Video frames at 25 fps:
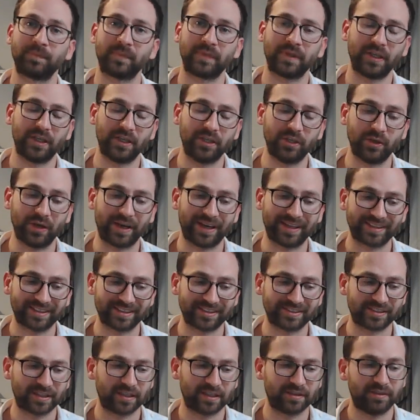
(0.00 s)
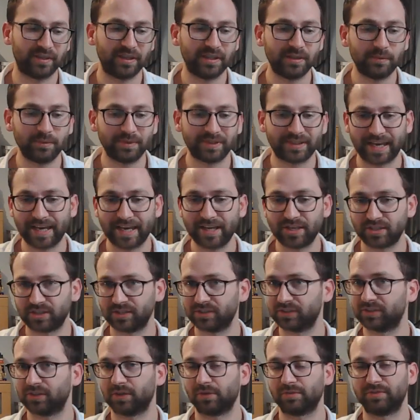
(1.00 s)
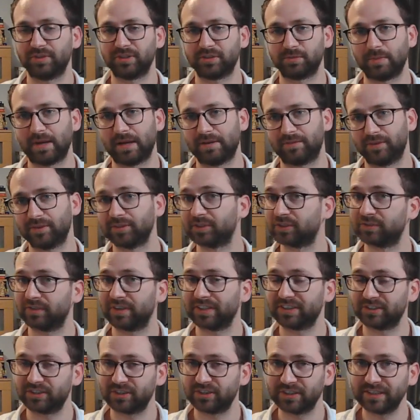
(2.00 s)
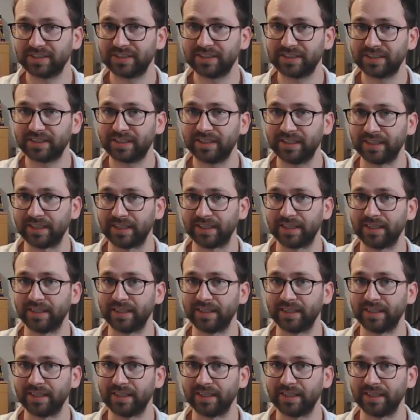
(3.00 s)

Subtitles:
you understand the limitations of these methods. That's really key.